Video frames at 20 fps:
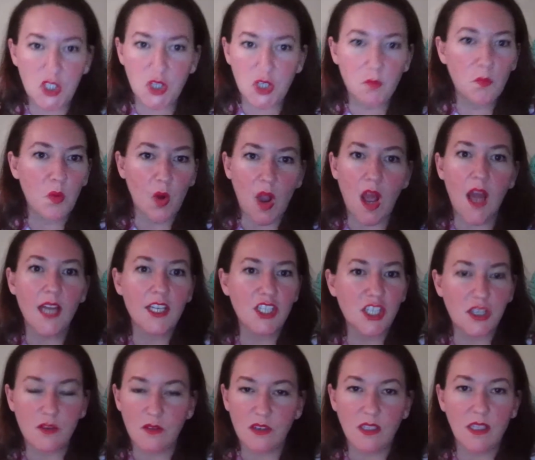broad
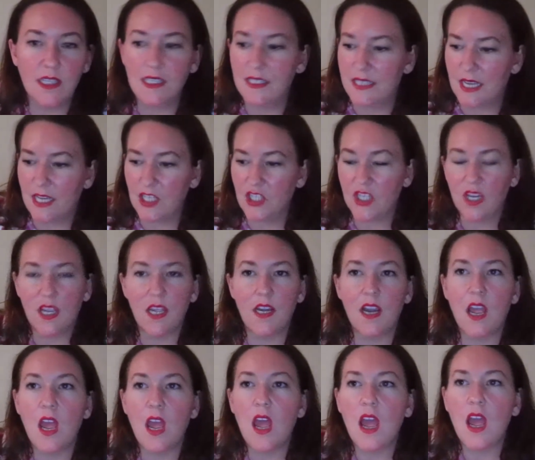generalization
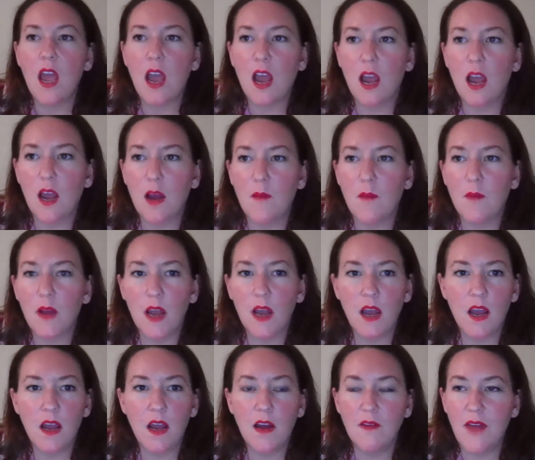um,
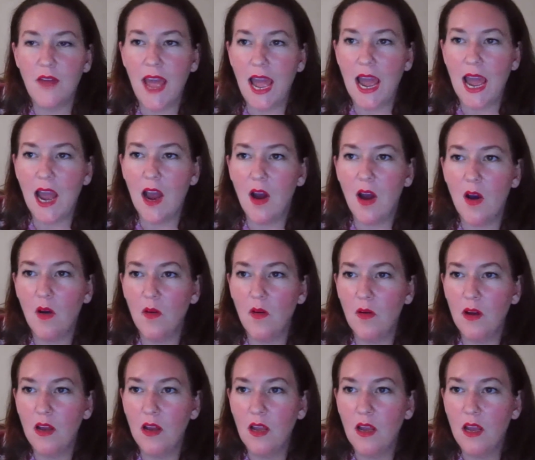of how
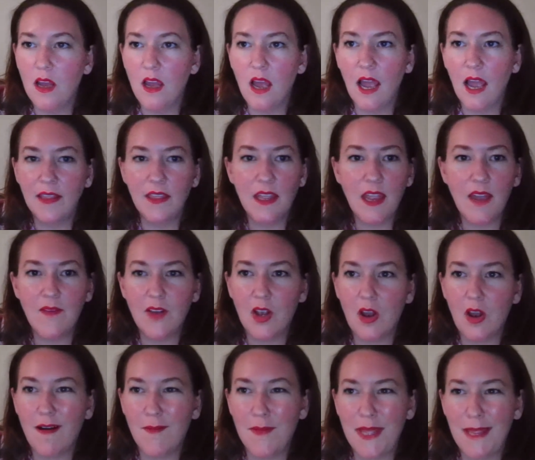I think I have a
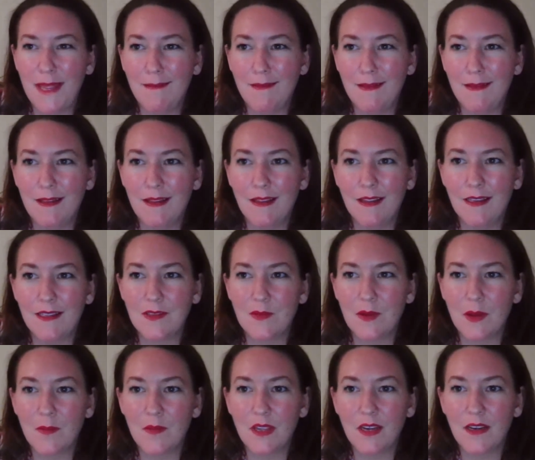comment. That's why
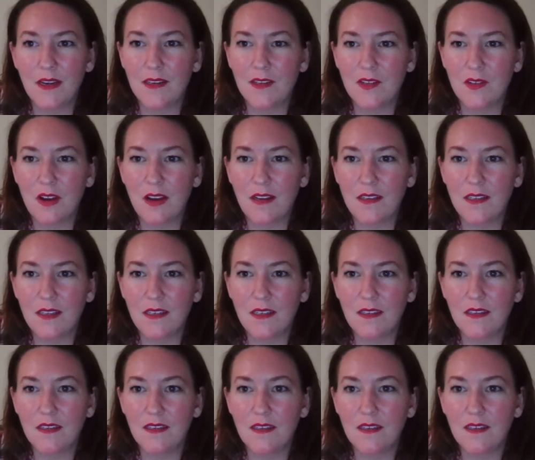I'm getting distracted.
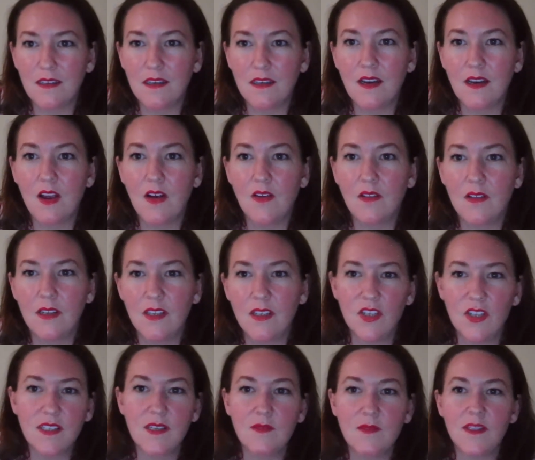Oh, it's
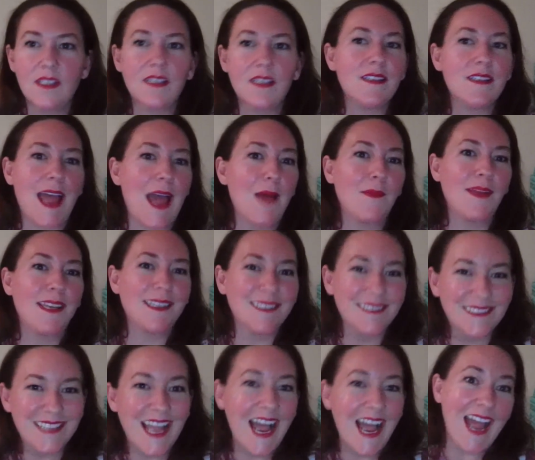just someone says Abbie.
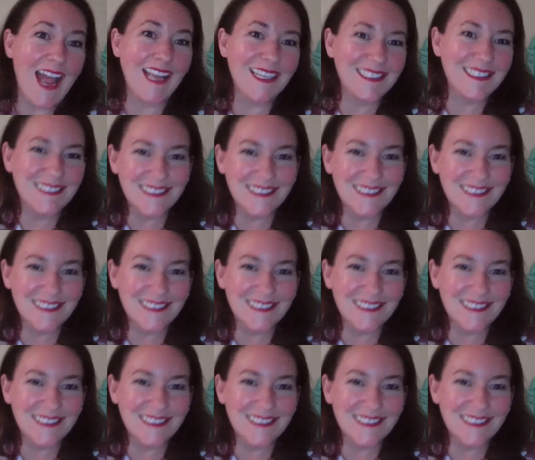Hi.